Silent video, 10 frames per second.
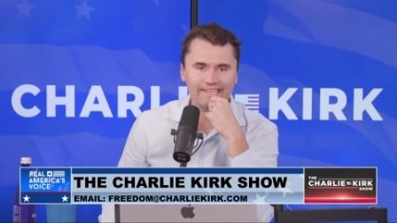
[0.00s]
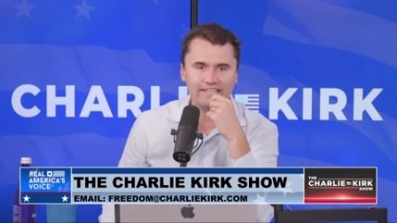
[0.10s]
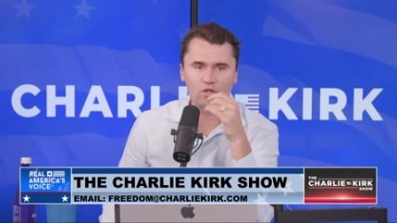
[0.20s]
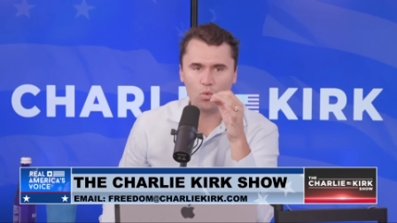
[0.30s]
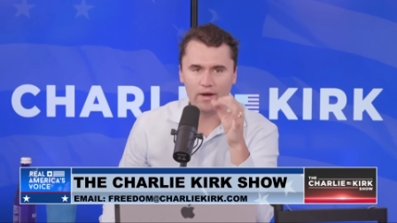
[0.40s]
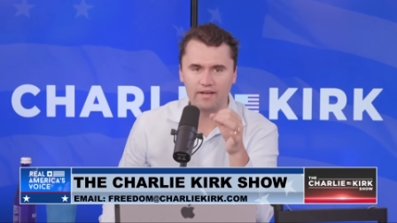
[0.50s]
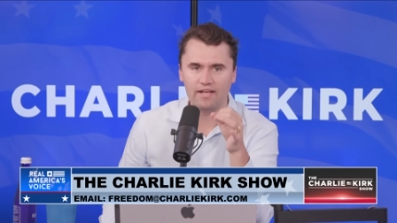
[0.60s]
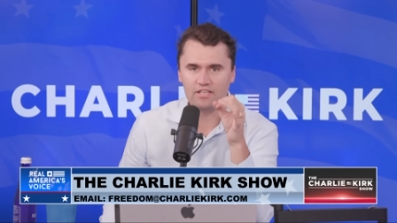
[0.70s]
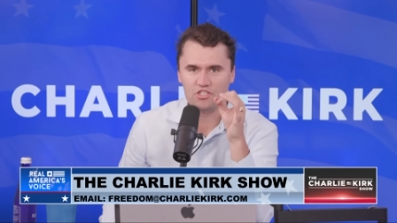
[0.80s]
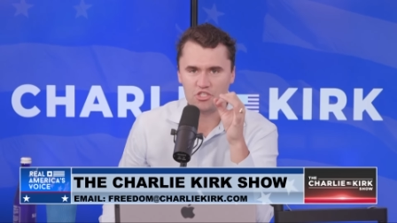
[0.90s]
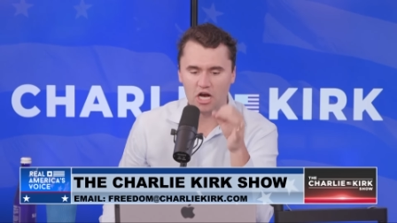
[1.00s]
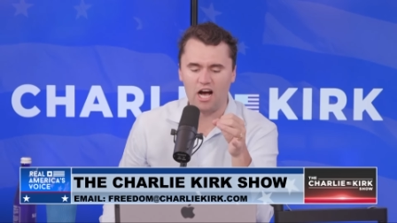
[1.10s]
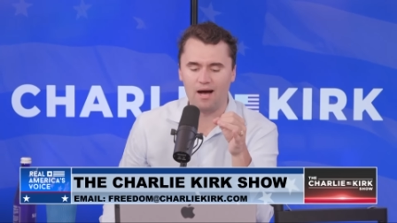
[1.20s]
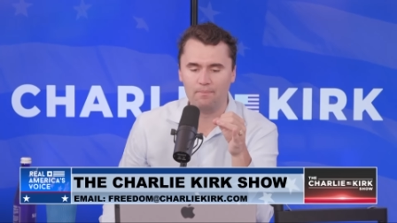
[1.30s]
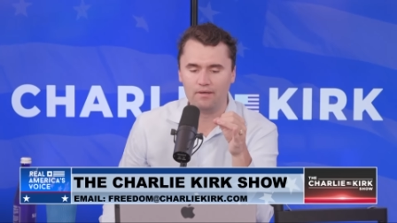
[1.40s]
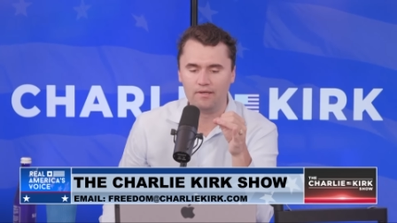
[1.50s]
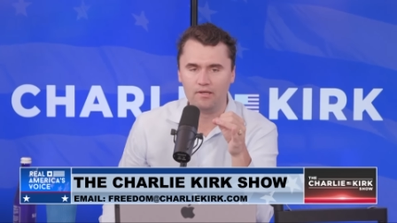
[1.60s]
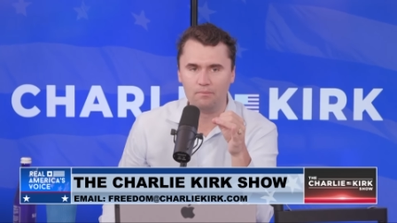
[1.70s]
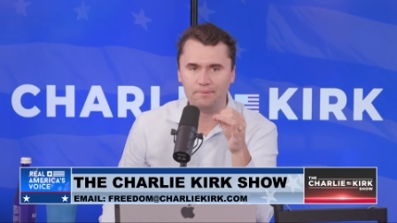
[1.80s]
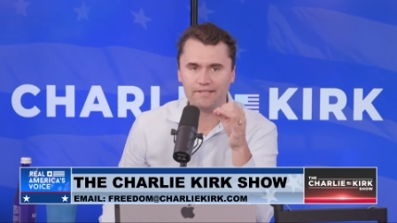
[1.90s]
He quit his job
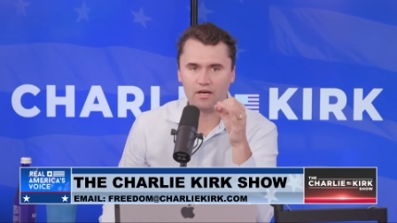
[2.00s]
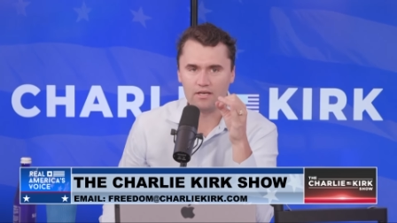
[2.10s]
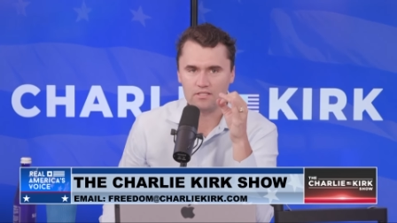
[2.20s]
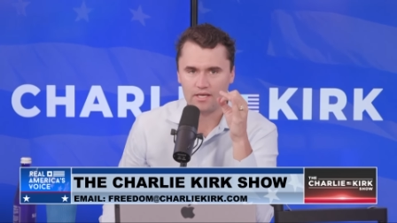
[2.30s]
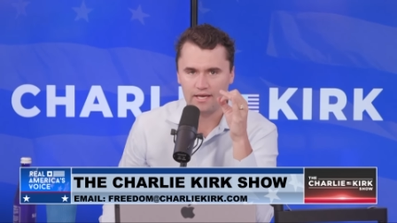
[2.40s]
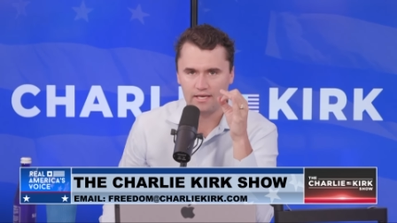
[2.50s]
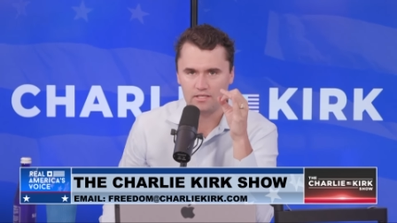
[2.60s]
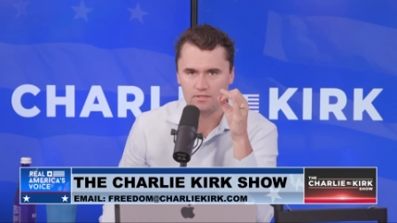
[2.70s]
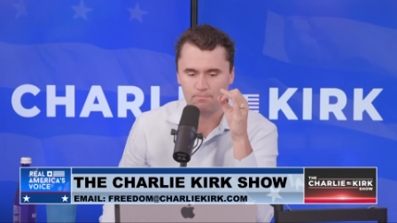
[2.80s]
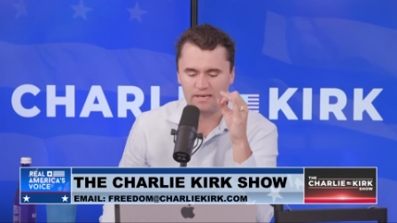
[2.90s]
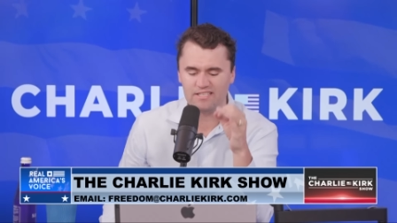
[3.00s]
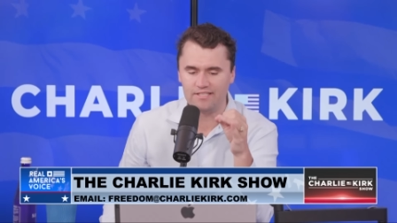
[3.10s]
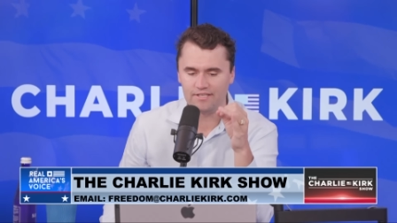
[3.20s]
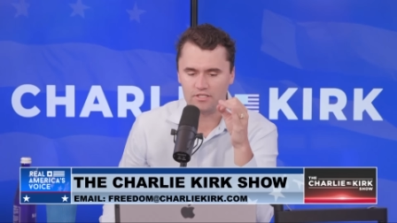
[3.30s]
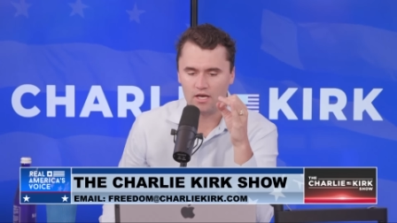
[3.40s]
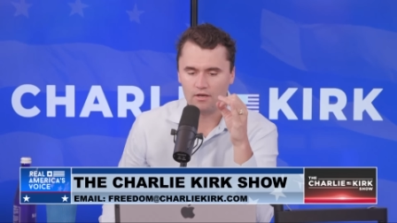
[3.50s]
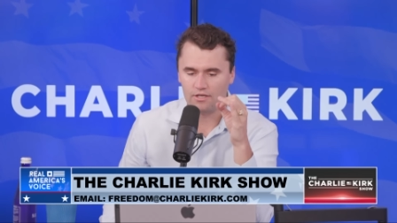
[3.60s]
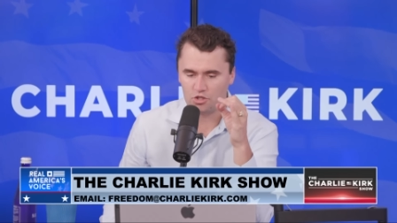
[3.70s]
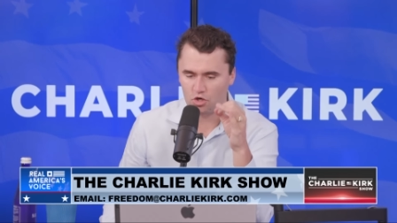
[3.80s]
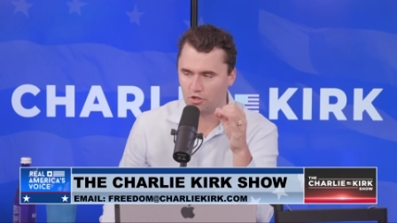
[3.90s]
because his business,
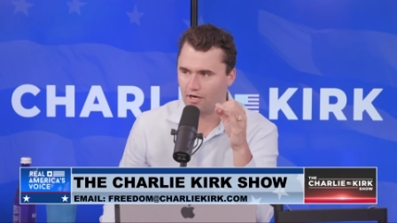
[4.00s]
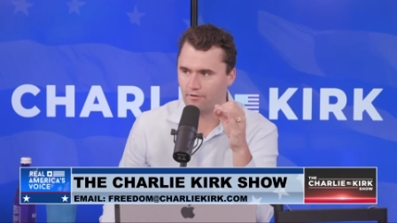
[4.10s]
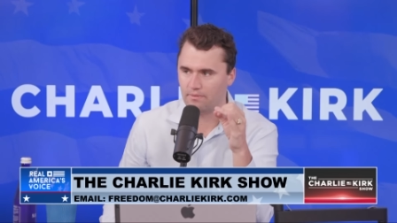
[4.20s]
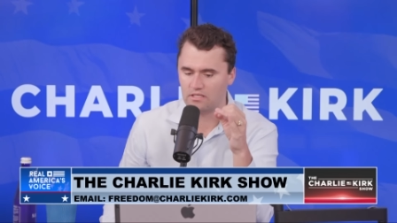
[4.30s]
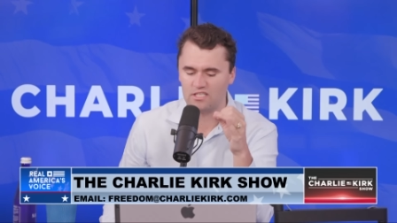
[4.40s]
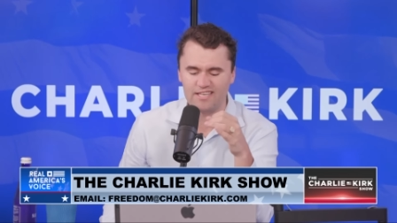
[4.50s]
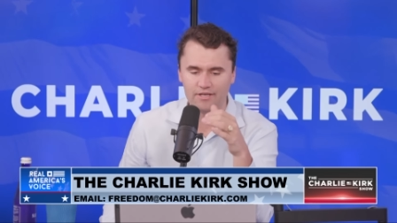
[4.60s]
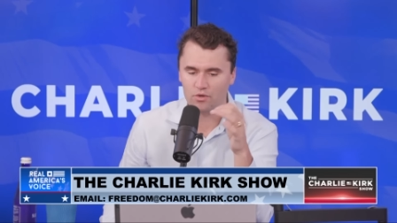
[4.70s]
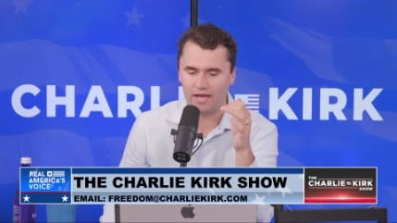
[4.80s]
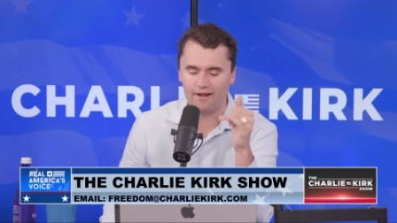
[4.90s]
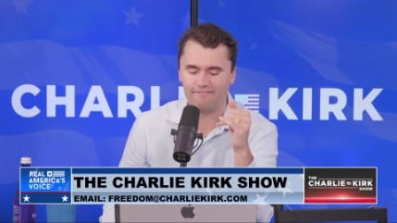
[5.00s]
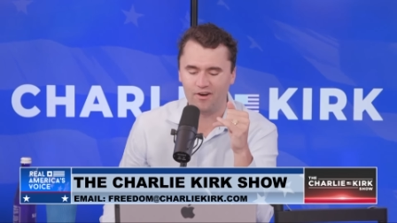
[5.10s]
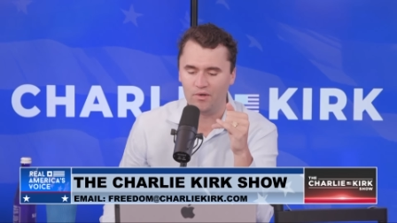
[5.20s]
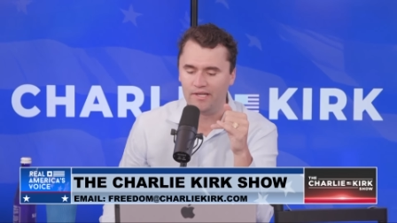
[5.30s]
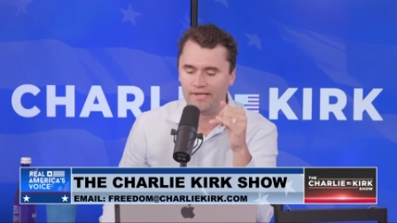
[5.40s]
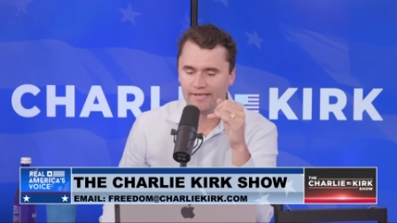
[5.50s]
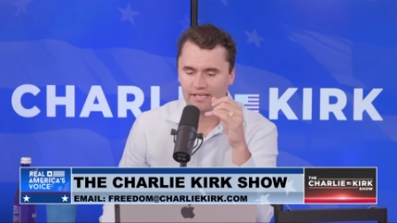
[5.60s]
his truck driving business said you can't vote.